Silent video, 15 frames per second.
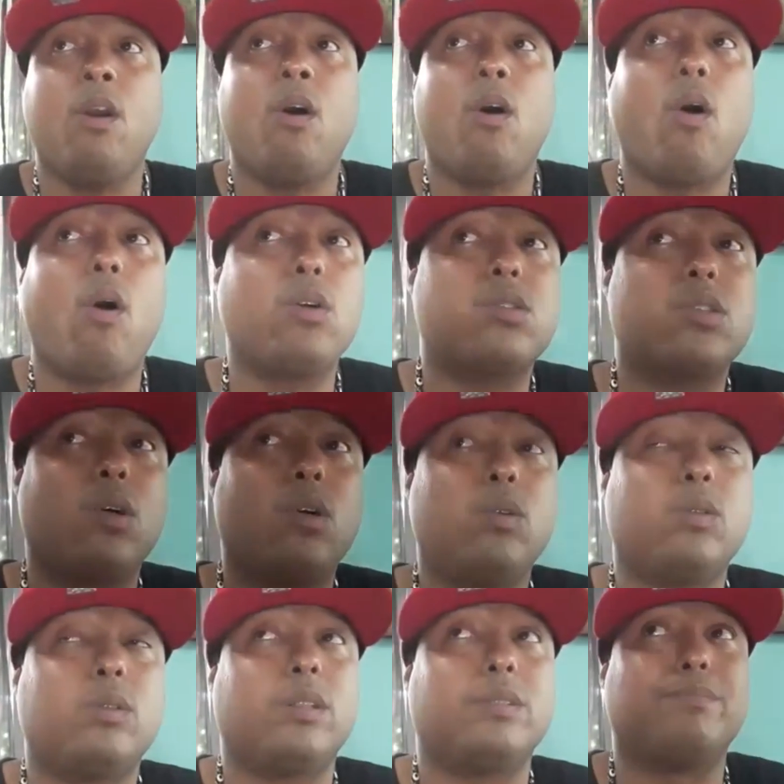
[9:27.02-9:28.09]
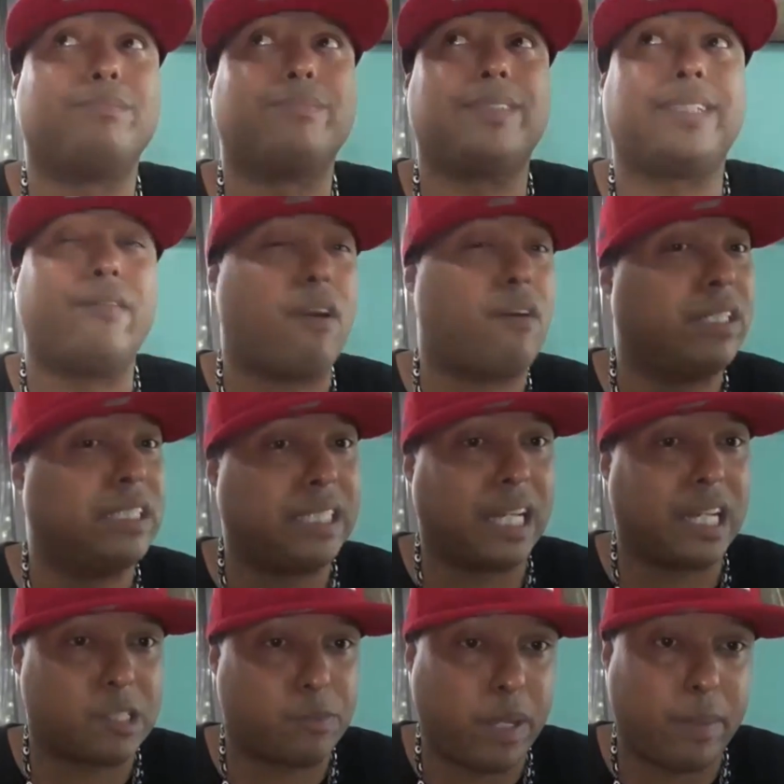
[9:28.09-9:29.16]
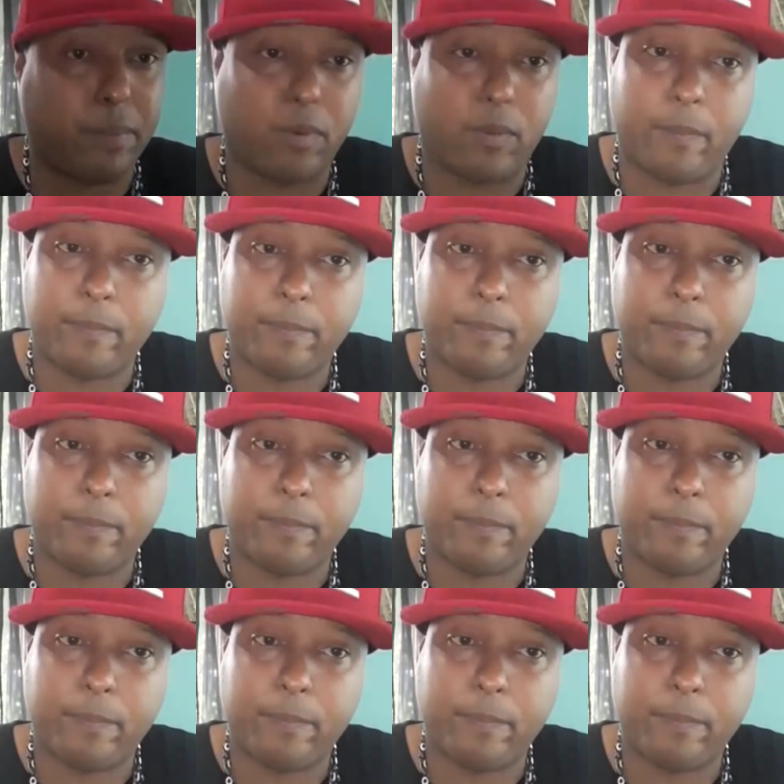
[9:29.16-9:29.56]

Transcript: Also, they're very jealous people,